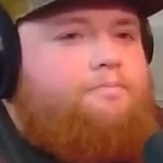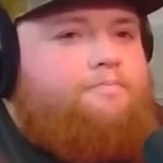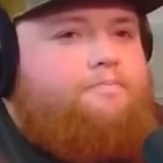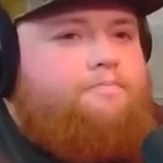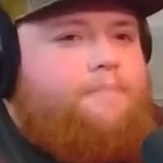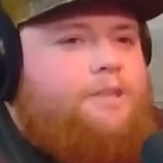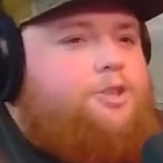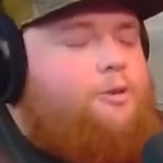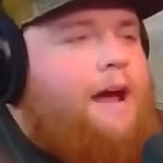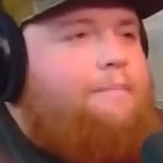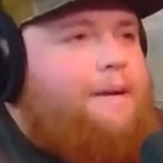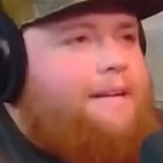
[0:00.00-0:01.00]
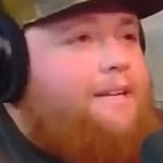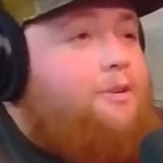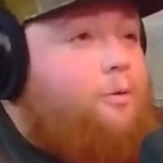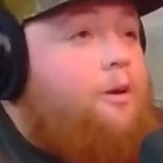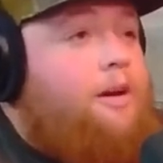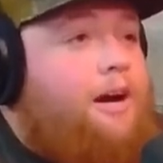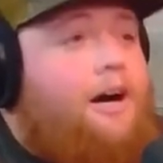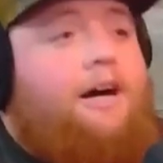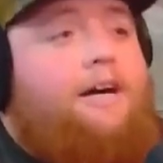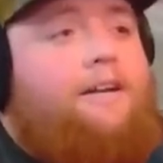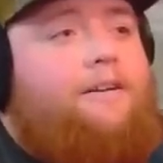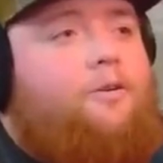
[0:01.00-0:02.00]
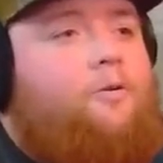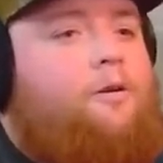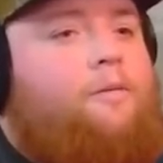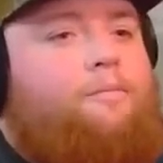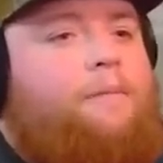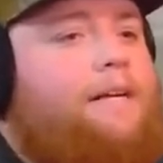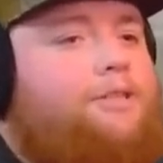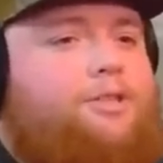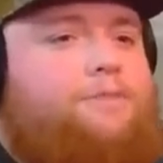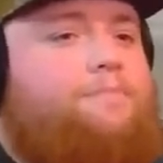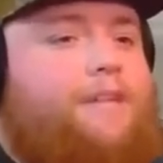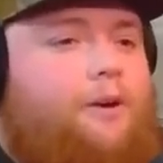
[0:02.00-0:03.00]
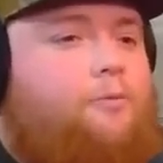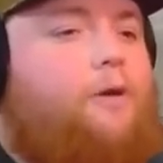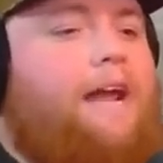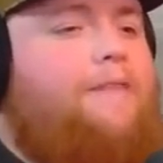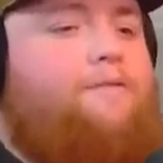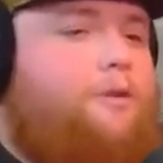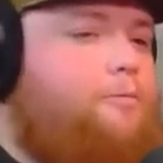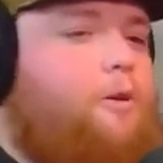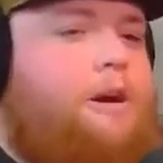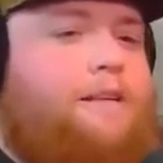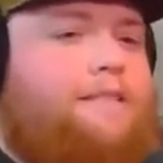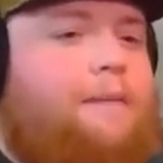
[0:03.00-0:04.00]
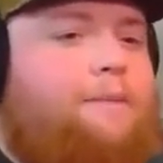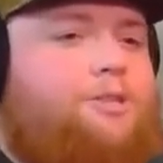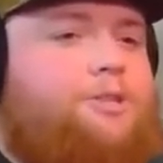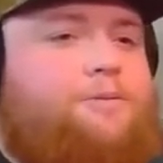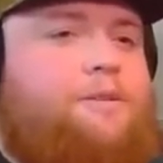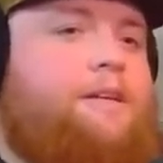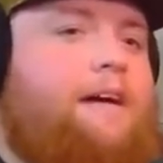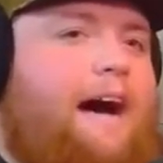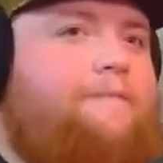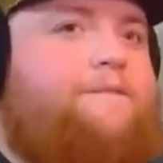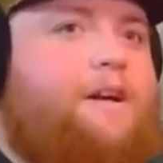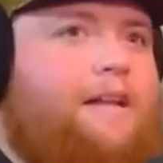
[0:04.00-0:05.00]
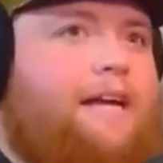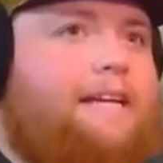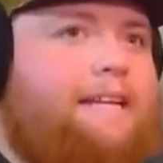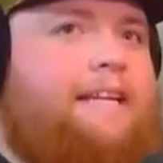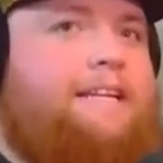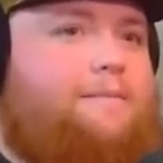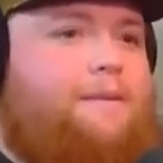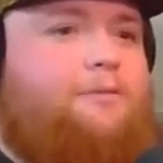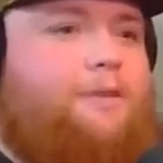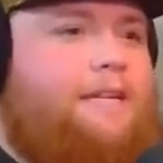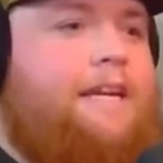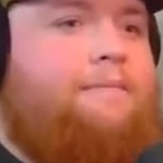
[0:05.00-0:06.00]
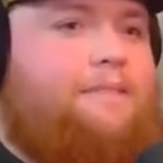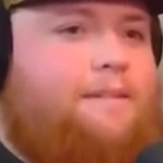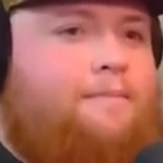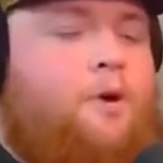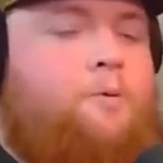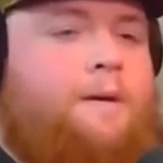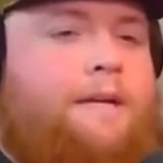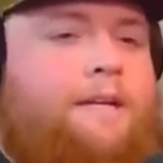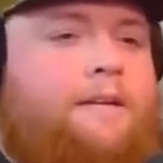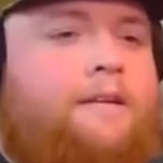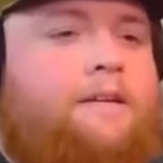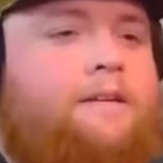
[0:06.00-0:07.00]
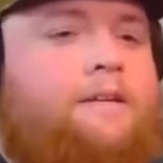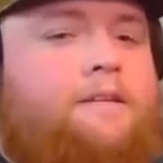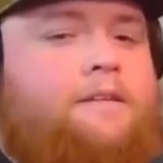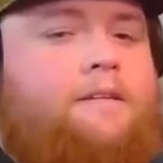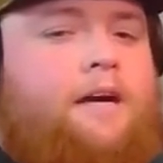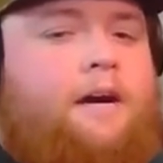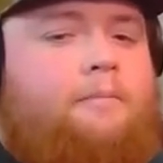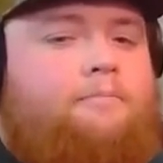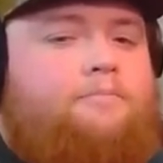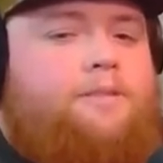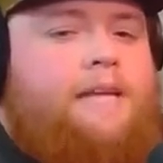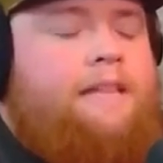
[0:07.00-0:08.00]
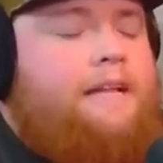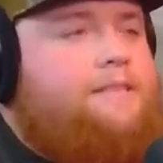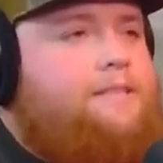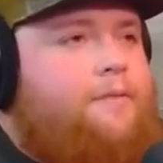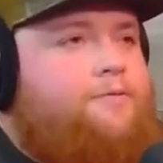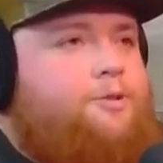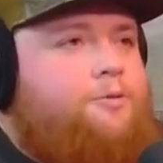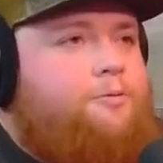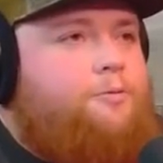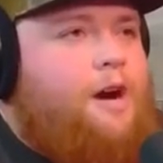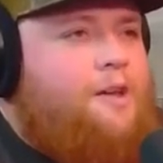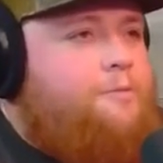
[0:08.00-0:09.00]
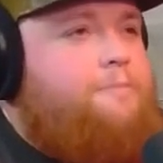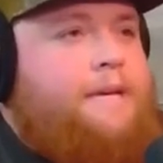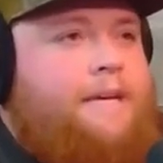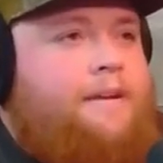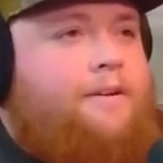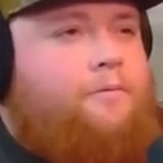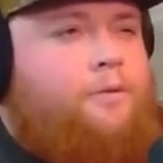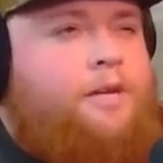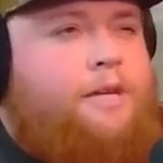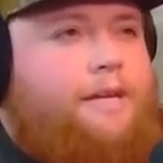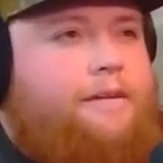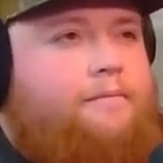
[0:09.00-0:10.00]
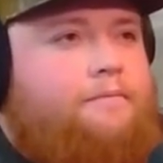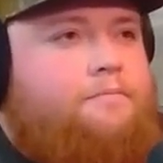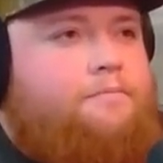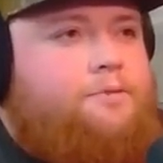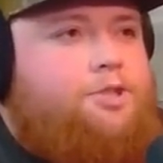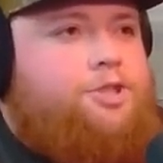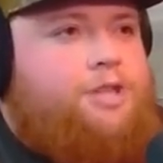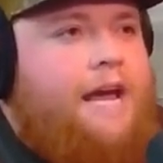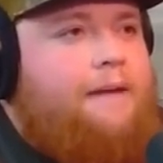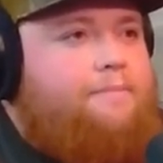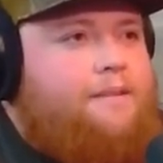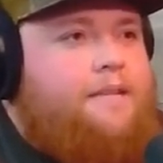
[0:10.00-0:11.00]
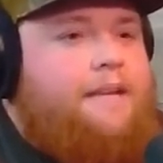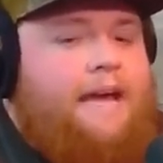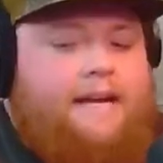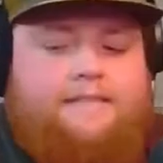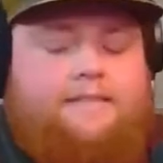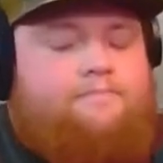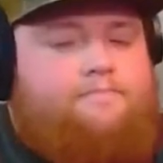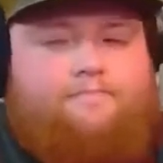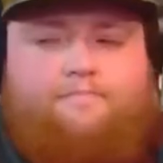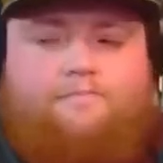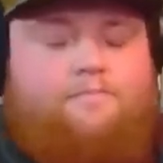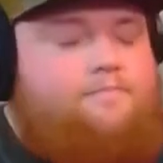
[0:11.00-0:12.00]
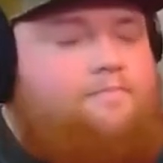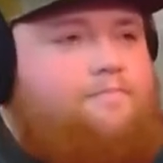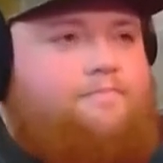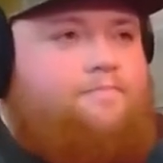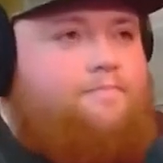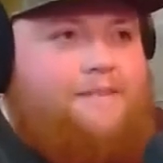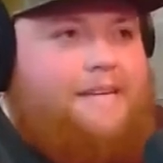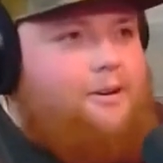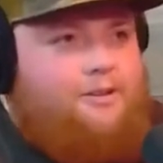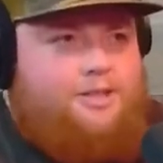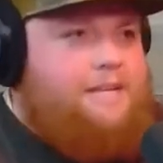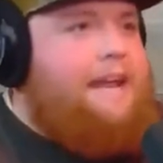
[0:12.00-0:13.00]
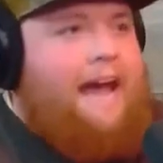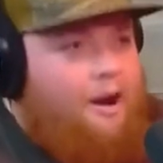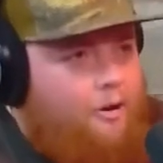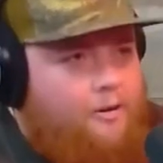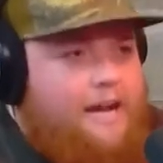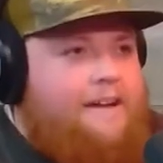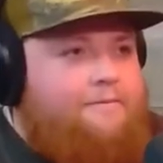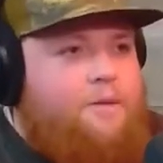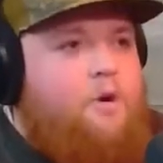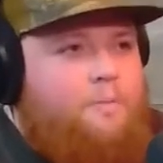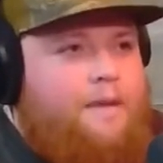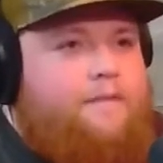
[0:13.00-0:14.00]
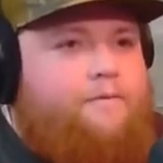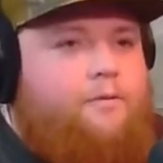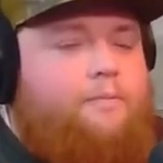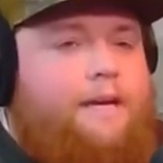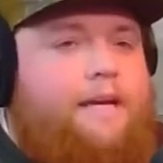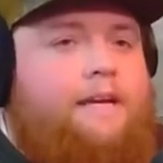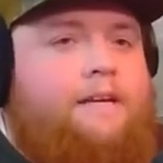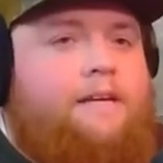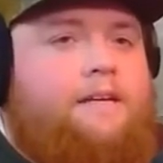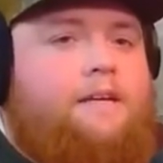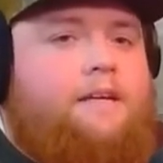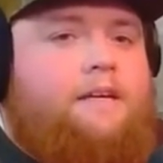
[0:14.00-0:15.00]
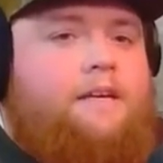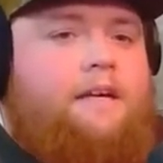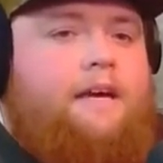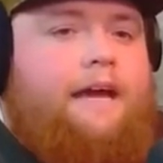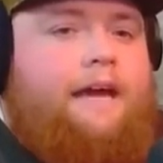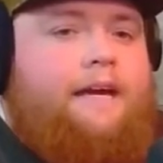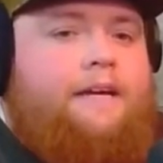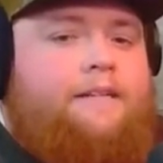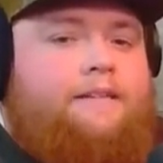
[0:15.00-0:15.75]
much crap I needed to work on, or much whatever it was, how much I felt like needed to be redeemed at the moment. Saying that stuff to other men really shaped the next years to now kind of moment for me. And